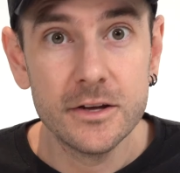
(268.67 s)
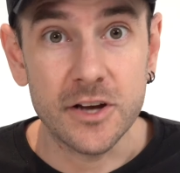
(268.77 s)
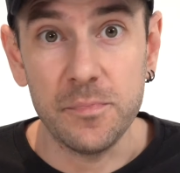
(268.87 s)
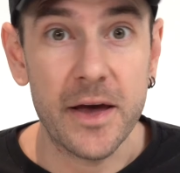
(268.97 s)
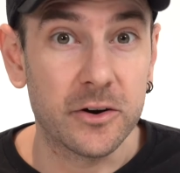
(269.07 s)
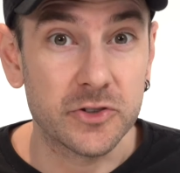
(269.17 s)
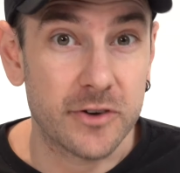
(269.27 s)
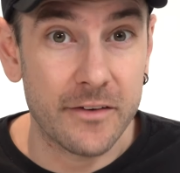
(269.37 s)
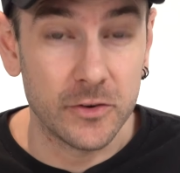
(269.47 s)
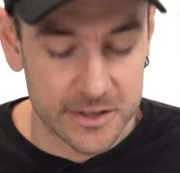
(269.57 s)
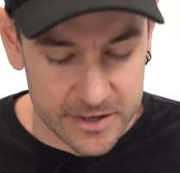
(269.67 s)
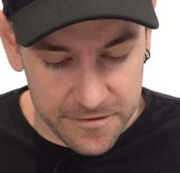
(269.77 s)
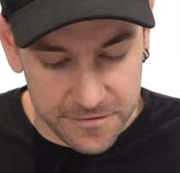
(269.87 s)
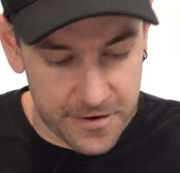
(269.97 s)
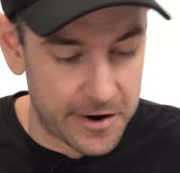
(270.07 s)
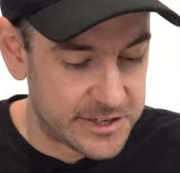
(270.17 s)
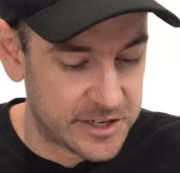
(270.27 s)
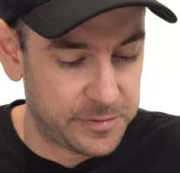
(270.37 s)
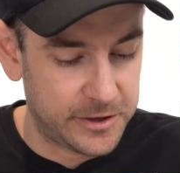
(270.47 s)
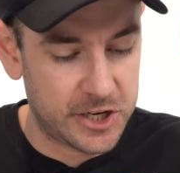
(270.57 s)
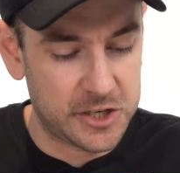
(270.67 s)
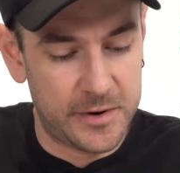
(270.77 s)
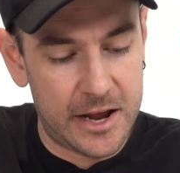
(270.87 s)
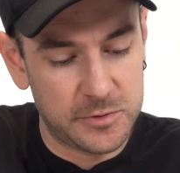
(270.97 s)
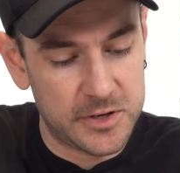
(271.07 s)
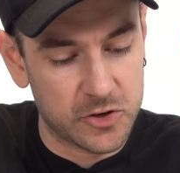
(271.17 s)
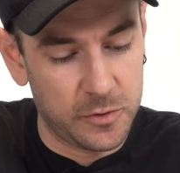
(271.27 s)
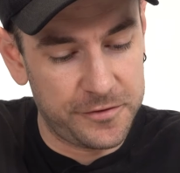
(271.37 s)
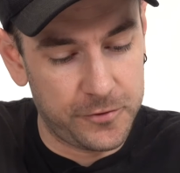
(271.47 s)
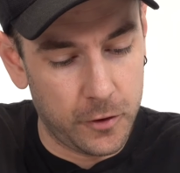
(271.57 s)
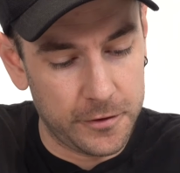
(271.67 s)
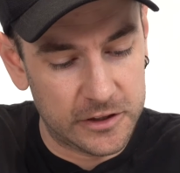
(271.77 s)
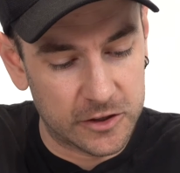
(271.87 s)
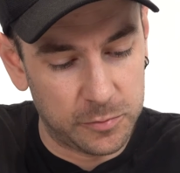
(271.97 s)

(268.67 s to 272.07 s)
So pedal travel is a very simple adjustment. As we saw before, the little